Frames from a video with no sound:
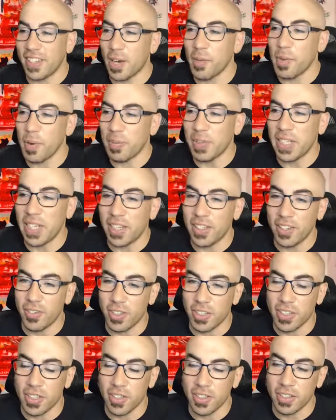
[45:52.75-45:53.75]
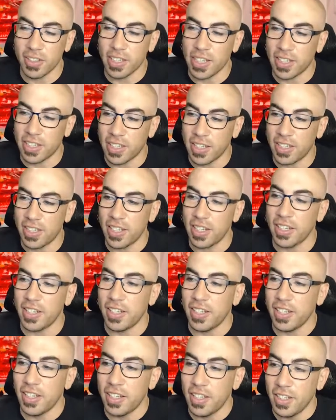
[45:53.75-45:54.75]
I remember that you were telling us that day.
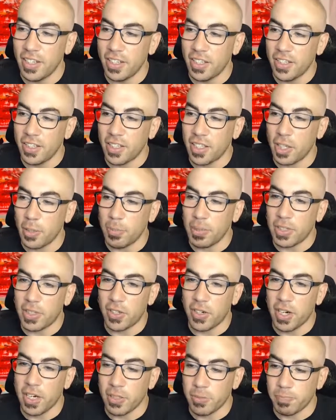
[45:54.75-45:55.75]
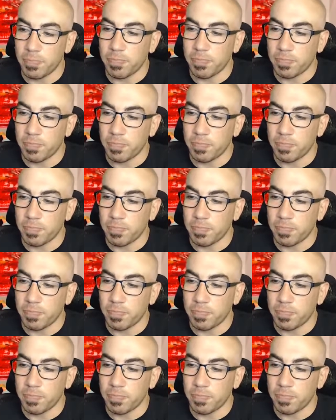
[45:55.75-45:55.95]
Keep it straight.